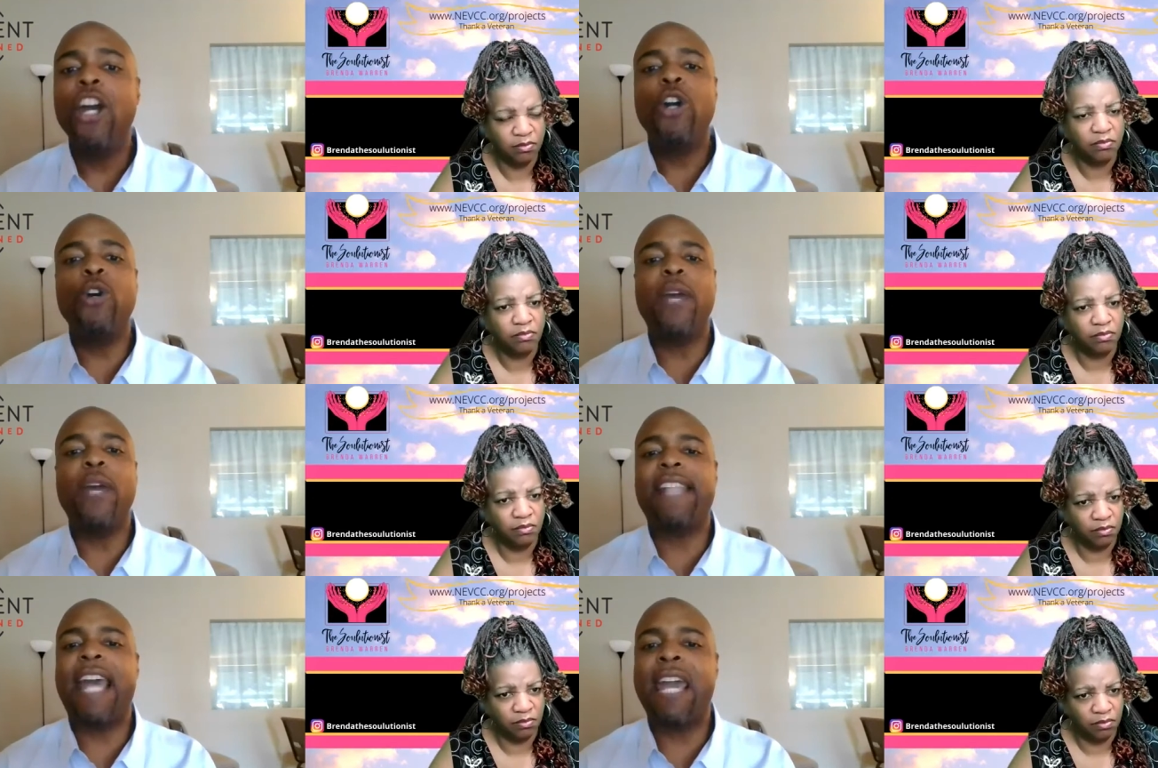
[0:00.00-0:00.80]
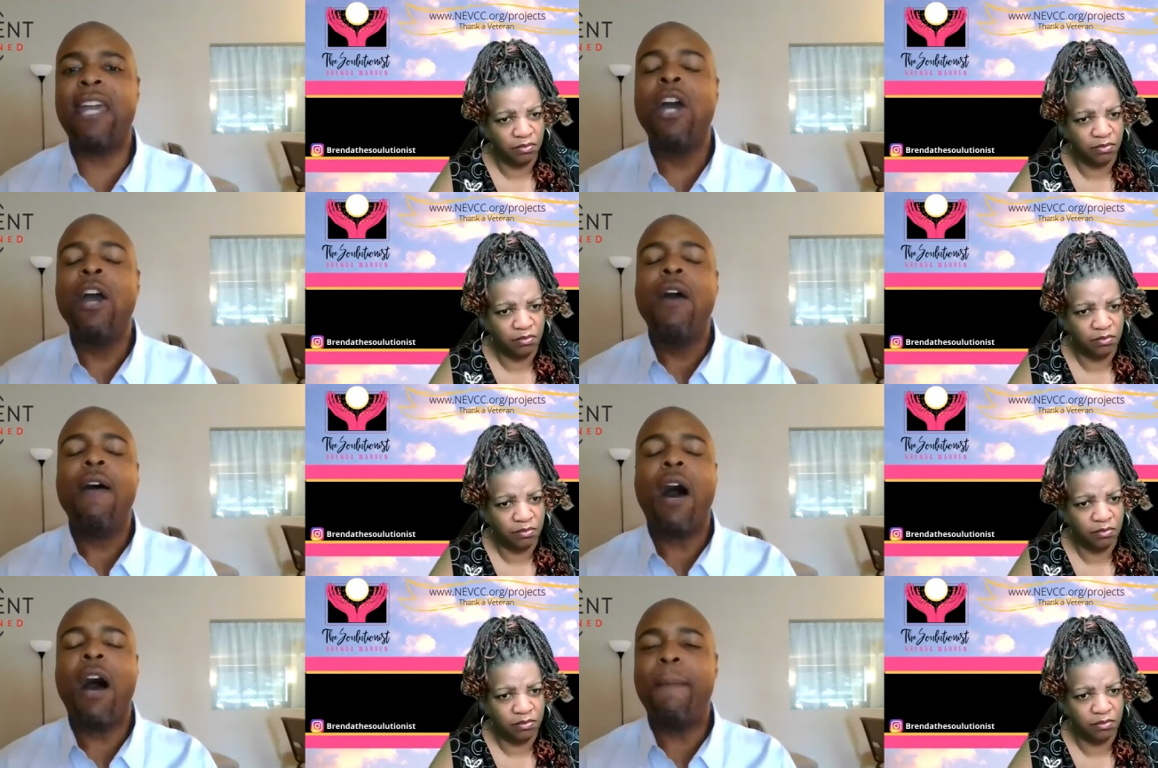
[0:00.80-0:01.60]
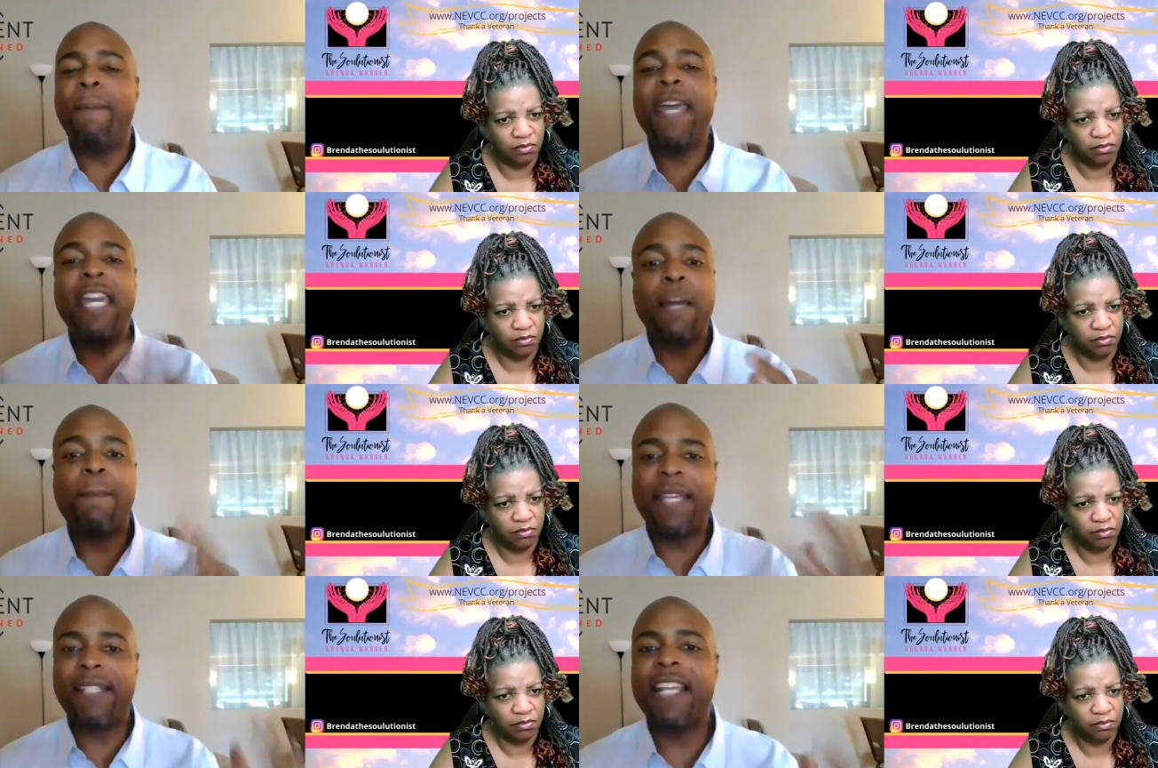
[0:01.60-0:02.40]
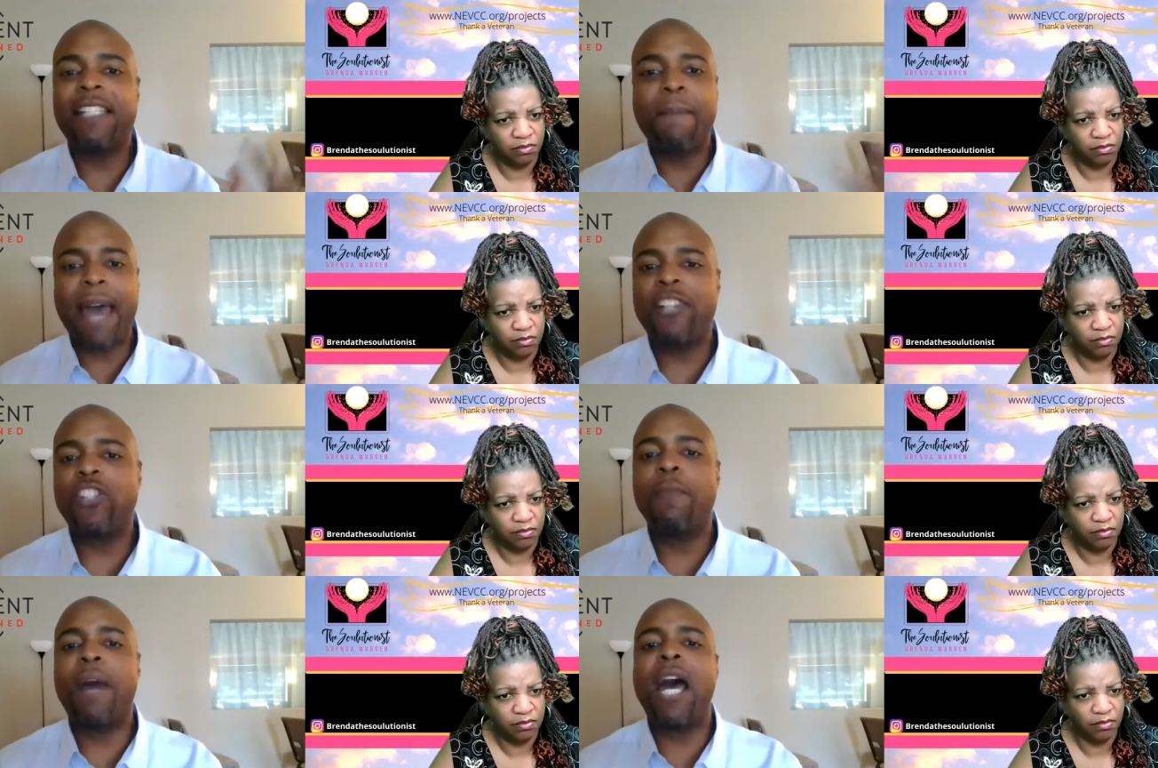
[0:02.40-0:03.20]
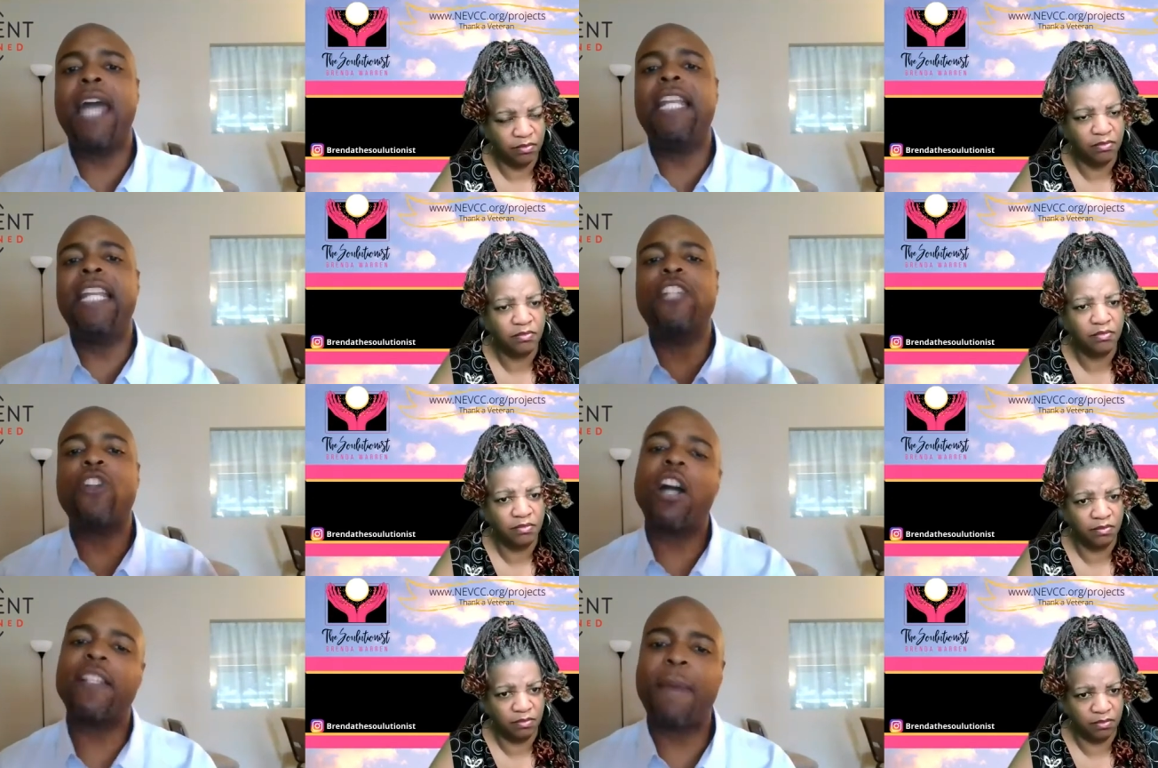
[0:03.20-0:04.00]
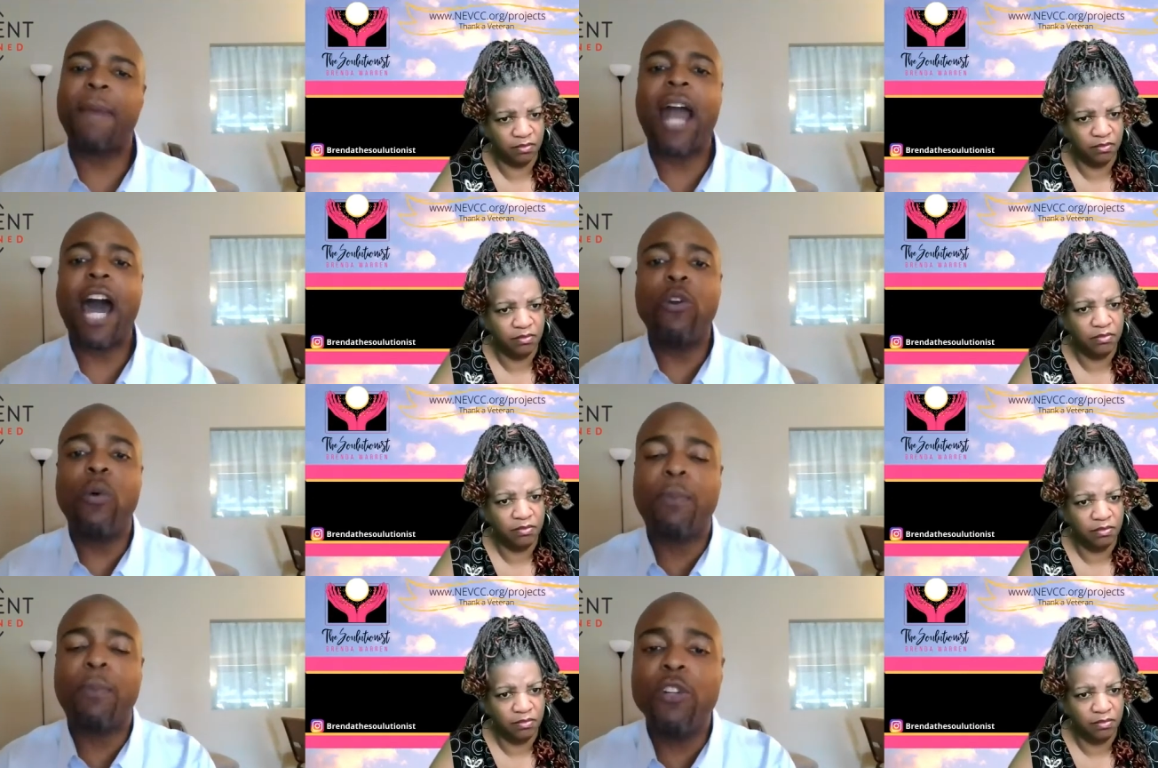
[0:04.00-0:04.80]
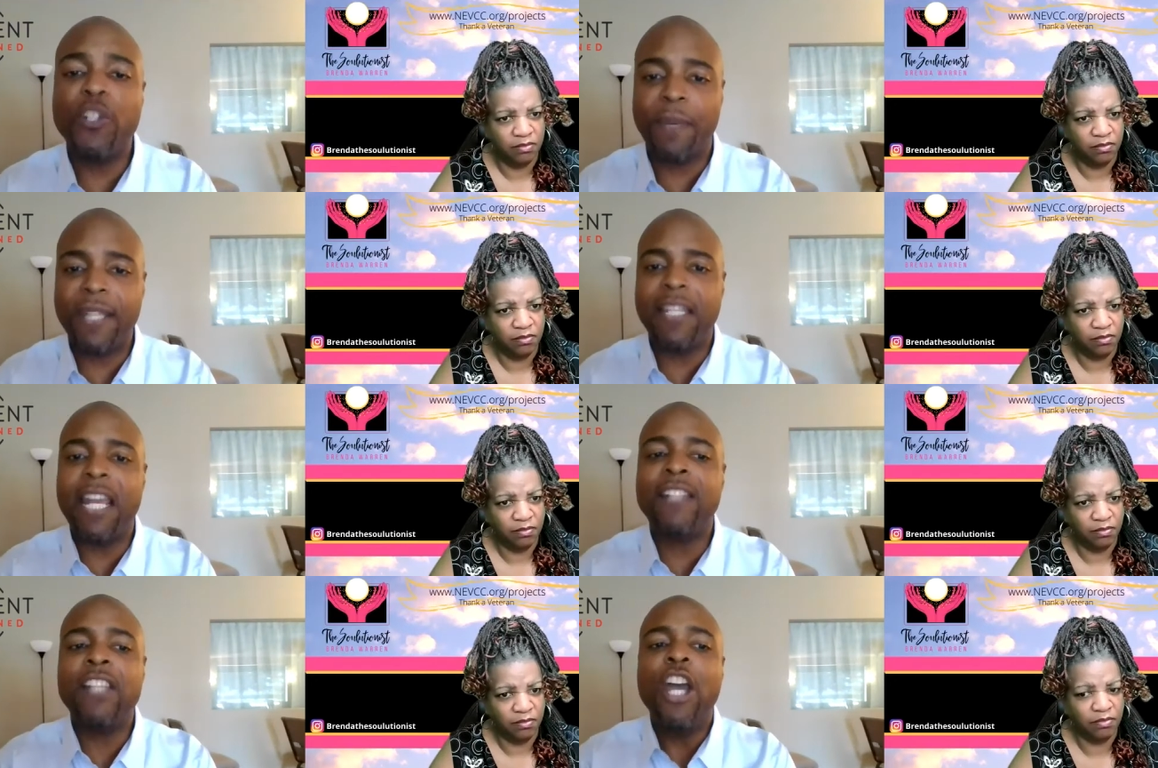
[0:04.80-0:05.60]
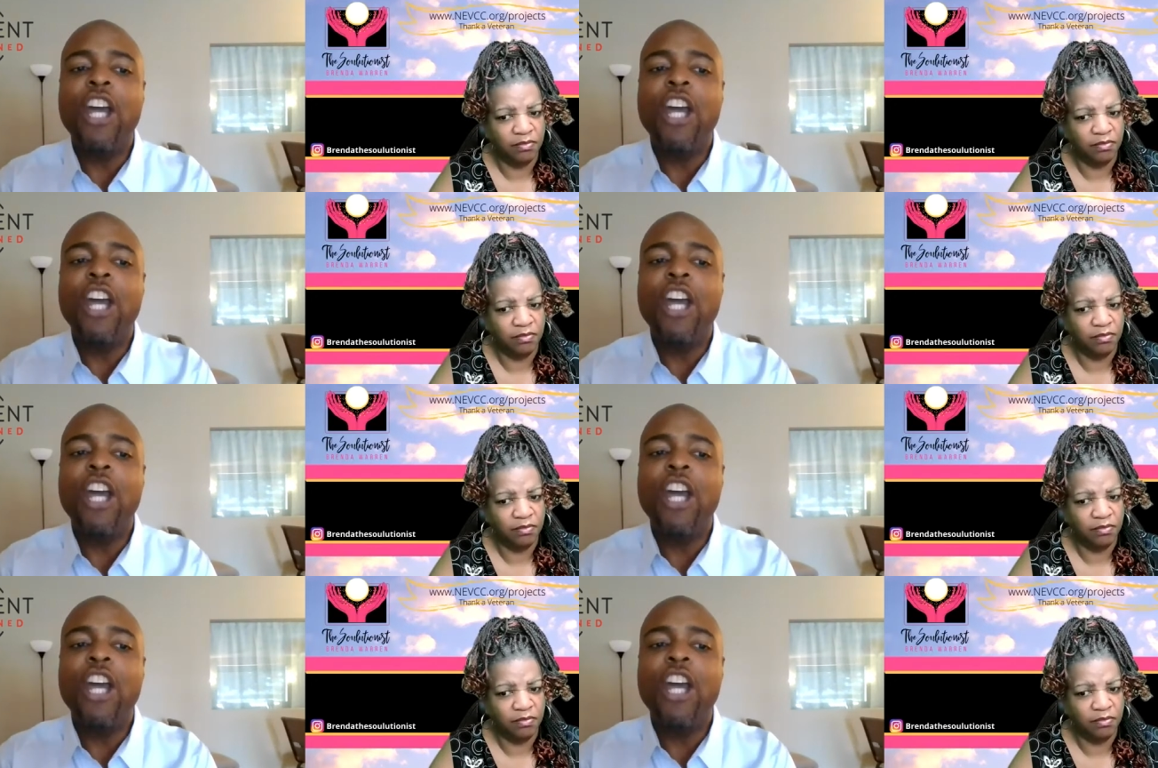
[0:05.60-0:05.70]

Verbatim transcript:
Speaker 1: who is a uh, big business mastermind and he talks about how to approach business